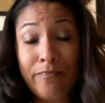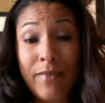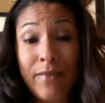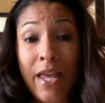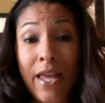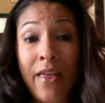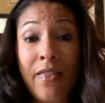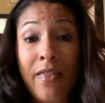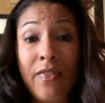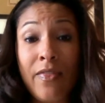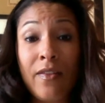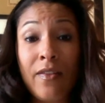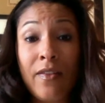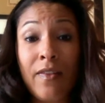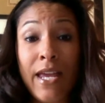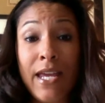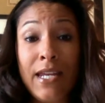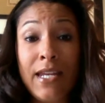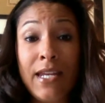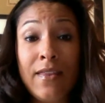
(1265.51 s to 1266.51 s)
And the
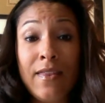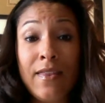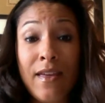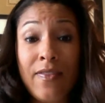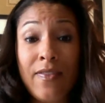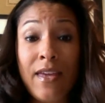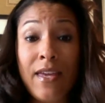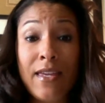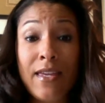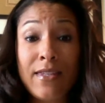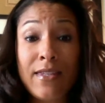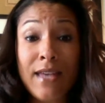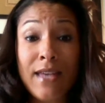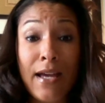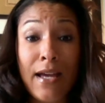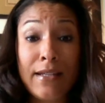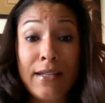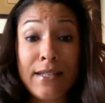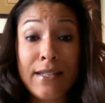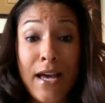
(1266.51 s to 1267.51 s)
lady that they
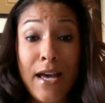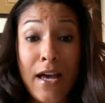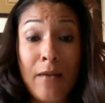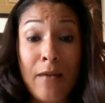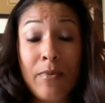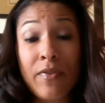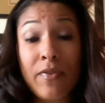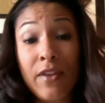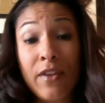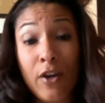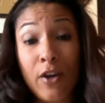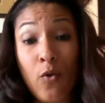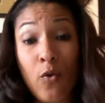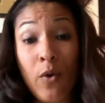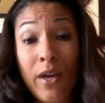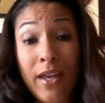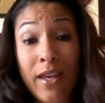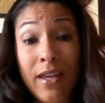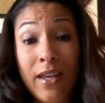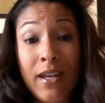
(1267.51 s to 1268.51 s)
signed up but then
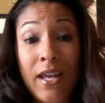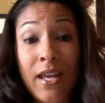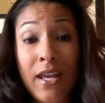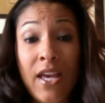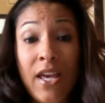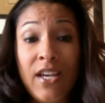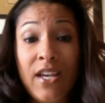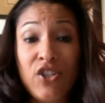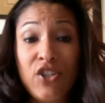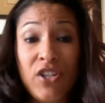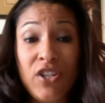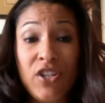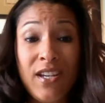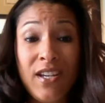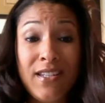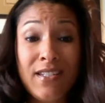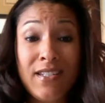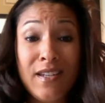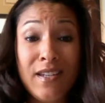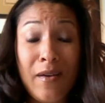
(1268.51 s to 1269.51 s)
quit, she
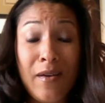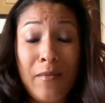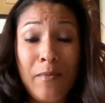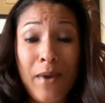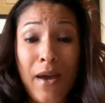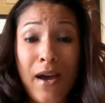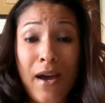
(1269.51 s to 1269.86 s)
ended up